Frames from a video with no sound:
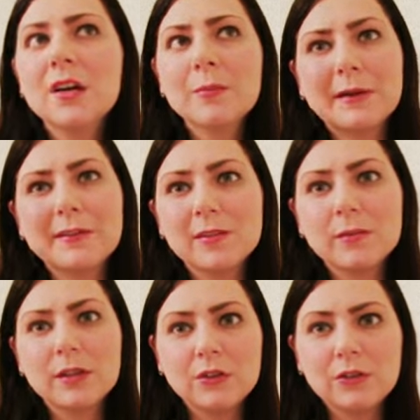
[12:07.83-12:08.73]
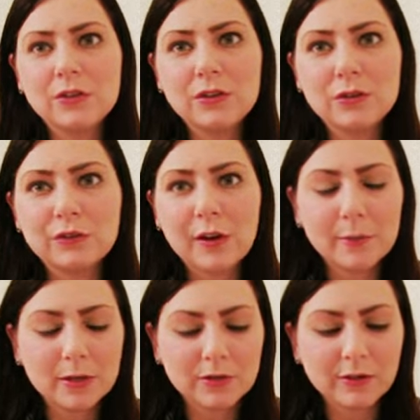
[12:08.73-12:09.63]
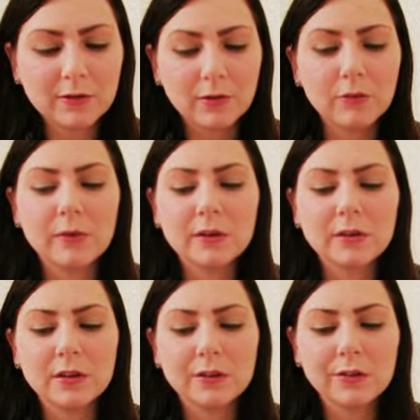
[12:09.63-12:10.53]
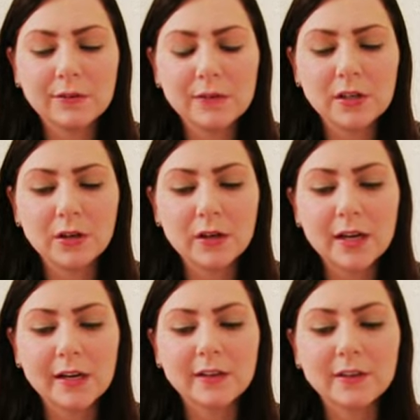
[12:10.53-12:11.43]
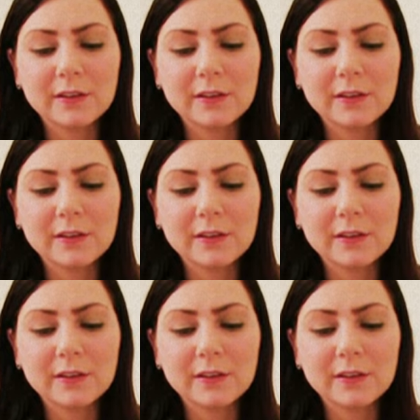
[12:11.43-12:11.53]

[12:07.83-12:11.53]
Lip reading: probably something you should do shopping in general, whether you're thrifting or not,